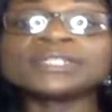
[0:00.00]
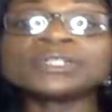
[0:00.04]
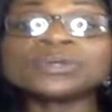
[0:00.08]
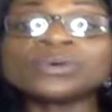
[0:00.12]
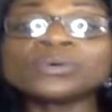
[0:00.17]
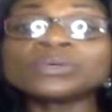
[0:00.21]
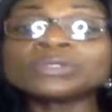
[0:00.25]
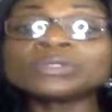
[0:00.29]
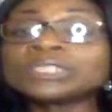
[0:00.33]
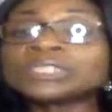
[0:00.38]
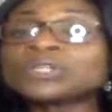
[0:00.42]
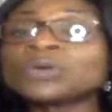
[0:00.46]

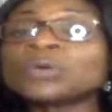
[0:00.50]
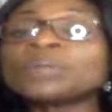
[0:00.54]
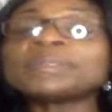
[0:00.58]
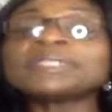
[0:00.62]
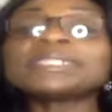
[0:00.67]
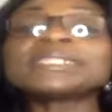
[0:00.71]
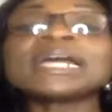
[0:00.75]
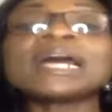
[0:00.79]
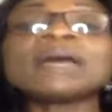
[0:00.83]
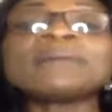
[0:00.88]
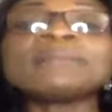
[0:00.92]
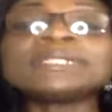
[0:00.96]
know, so many
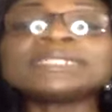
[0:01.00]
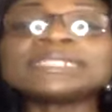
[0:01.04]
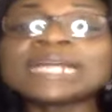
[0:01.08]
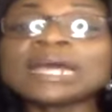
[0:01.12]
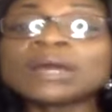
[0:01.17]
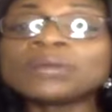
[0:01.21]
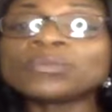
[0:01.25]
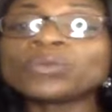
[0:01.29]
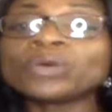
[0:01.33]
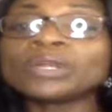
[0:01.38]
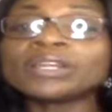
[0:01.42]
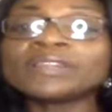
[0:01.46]
time and
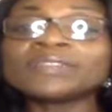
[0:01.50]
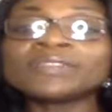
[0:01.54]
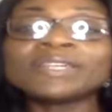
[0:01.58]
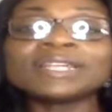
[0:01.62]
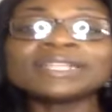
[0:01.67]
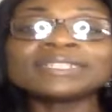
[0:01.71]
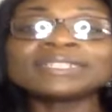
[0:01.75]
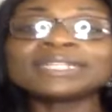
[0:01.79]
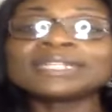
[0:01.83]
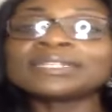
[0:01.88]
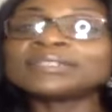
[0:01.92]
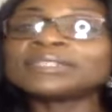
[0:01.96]
time, one of the
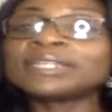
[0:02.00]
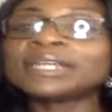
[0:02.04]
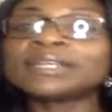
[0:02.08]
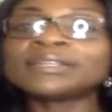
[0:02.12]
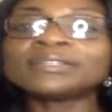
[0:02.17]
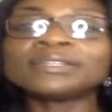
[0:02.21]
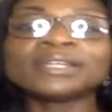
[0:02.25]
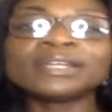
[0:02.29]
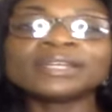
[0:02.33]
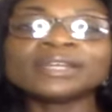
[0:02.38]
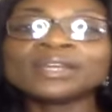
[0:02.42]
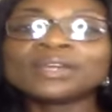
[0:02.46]
things that
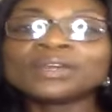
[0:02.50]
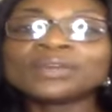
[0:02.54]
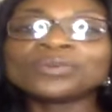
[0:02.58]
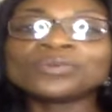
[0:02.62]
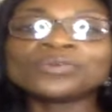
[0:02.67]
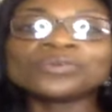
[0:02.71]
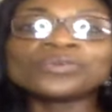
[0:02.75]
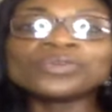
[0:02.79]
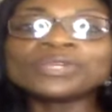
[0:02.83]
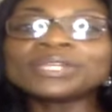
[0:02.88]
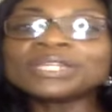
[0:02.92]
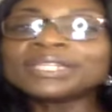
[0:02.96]
that
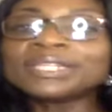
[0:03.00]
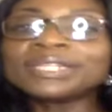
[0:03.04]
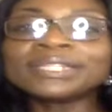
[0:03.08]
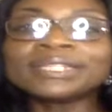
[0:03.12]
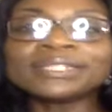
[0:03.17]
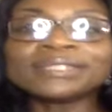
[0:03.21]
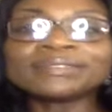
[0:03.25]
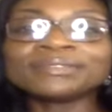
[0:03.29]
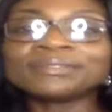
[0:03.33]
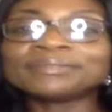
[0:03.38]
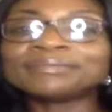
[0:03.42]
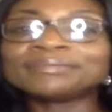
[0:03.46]

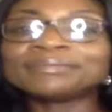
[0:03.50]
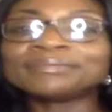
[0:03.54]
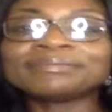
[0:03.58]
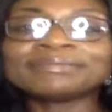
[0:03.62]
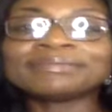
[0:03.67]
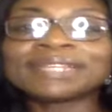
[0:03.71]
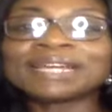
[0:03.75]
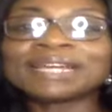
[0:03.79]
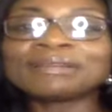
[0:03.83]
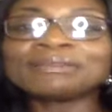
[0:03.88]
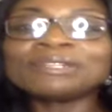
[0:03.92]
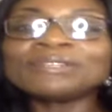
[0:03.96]
really
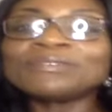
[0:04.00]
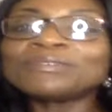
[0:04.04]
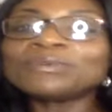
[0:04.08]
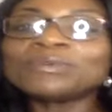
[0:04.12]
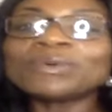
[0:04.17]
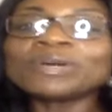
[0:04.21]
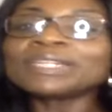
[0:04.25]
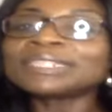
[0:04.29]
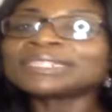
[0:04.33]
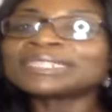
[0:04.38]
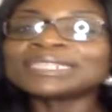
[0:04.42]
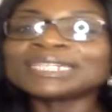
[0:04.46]
I don't even
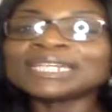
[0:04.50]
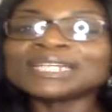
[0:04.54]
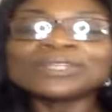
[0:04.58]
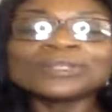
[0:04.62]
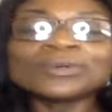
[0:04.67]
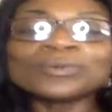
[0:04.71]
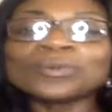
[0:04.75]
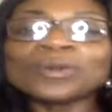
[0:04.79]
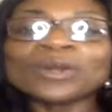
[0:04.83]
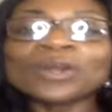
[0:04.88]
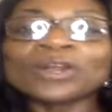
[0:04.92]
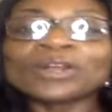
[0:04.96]
want to say
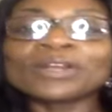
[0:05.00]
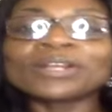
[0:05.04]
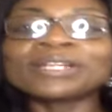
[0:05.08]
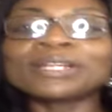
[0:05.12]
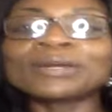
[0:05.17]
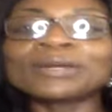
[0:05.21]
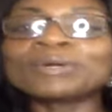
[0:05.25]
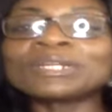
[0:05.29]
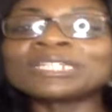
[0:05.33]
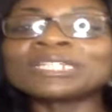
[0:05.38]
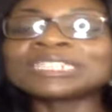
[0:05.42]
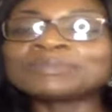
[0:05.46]
the word.
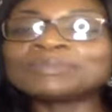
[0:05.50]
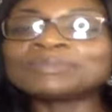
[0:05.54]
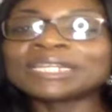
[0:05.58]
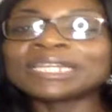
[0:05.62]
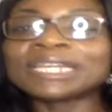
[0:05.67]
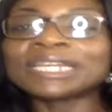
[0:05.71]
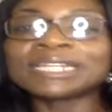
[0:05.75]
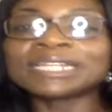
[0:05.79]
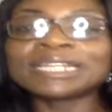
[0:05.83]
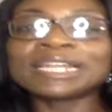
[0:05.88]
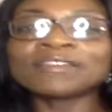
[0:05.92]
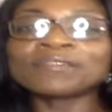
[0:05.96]
I want to speak
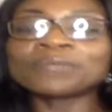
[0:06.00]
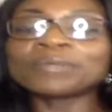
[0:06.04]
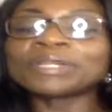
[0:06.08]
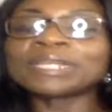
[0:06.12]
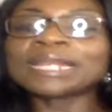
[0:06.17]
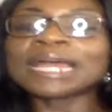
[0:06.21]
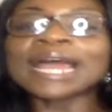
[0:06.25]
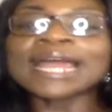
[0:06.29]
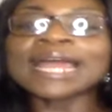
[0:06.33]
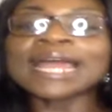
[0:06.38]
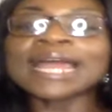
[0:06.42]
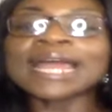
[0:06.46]
in neck,
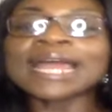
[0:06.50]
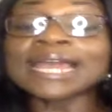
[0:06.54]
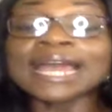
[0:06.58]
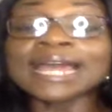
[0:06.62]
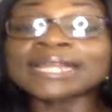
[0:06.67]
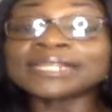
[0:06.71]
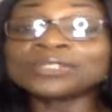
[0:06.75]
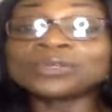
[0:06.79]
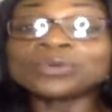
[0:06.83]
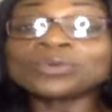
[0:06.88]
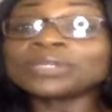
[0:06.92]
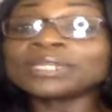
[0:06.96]
but I, I
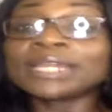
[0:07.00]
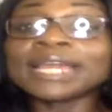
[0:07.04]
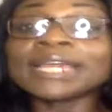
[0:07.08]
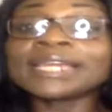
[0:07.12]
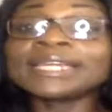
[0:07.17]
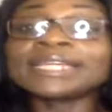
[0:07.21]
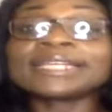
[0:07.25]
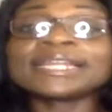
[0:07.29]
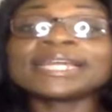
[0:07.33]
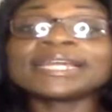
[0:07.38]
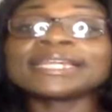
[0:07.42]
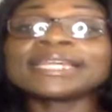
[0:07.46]
don't
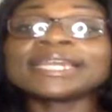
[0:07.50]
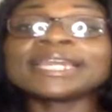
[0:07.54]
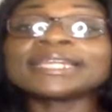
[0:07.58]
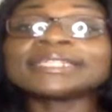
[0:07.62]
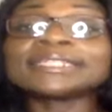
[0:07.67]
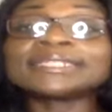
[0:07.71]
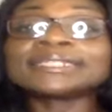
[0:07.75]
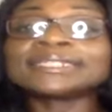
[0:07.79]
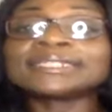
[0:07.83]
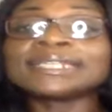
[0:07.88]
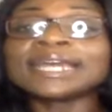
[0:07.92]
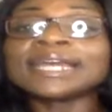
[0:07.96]
like it. I
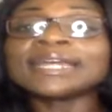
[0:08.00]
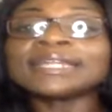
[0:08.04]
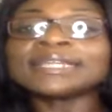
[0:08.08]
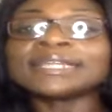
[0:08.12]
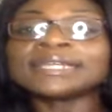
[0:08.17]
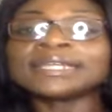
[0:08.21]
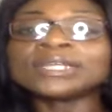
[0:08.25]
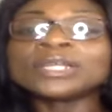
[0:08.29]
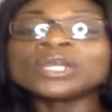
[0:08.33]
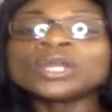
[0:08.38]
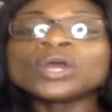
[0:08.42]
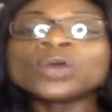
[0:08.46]
can't stand
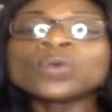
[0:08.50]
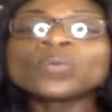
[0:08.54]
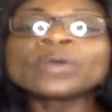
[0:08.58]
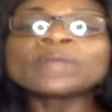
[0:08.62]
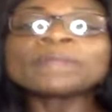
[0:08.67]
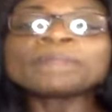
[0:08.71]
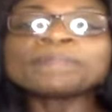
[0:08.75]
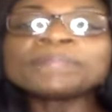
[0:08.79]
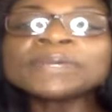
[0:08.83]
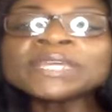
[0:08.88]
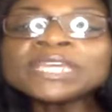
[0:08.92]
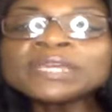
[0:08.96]
it.
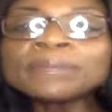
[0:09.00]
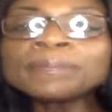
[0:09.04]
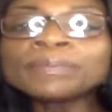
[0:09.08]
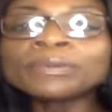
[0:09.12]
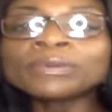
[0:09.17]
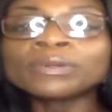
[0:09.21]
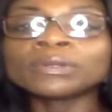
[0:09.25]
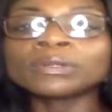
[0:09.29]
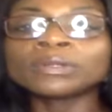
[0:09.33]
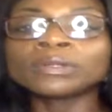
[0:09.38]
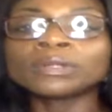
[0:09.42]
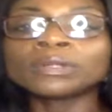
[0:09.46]
When
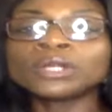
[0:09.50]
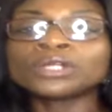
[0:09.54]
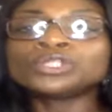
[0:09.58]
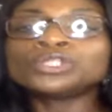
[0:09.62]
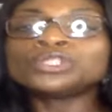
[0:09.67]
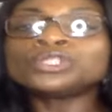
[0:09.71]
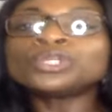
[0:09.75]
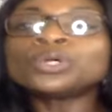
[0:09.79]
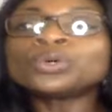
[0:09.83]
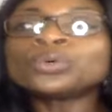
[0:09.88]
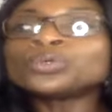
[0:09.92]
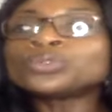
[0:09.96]
people
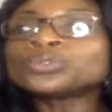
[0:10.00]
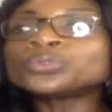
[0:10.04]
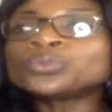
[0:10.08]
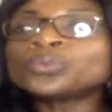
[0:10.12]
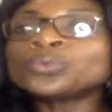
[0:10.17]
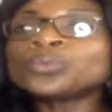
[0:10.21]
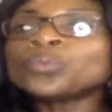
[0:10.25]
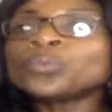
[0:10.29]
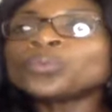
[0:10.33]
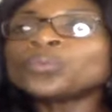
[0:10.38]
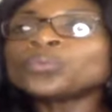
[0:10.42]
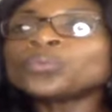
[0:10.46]
don't,
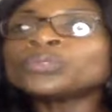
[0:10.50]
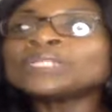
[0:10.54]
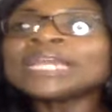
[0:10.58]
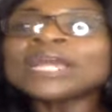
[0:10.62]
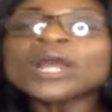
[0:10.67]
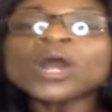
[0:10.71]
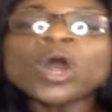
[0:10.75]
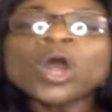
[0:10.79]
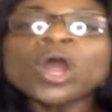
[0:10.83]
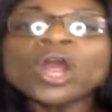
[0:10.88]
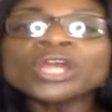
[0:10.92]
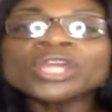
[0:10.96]
they
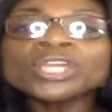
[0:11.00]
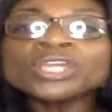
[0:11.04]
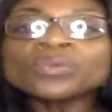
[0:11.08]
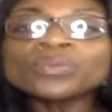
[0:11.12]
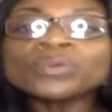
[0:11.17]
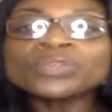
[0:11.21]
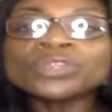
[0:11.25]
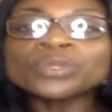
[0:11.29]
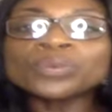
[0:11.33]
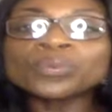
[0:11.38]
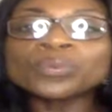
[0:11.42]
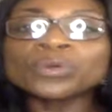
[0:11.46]
argue
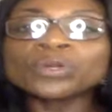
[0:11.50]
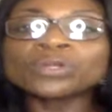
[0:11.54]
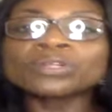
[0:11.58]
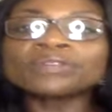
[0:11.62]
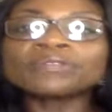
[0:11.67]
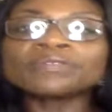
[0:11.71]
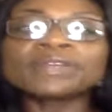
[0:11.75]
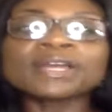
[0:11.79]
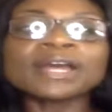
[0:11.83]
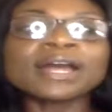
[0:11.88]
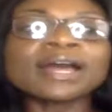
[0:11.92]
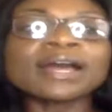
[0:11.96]
with the word
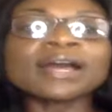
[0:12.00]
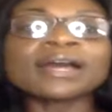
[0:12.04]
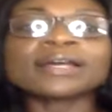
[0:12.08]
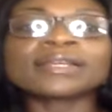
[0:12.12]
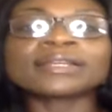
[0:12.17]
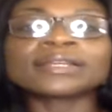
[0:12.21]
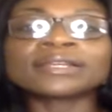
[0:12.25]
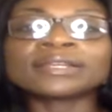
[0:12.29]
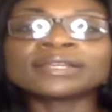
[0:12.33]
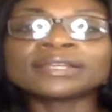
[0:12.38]
of God.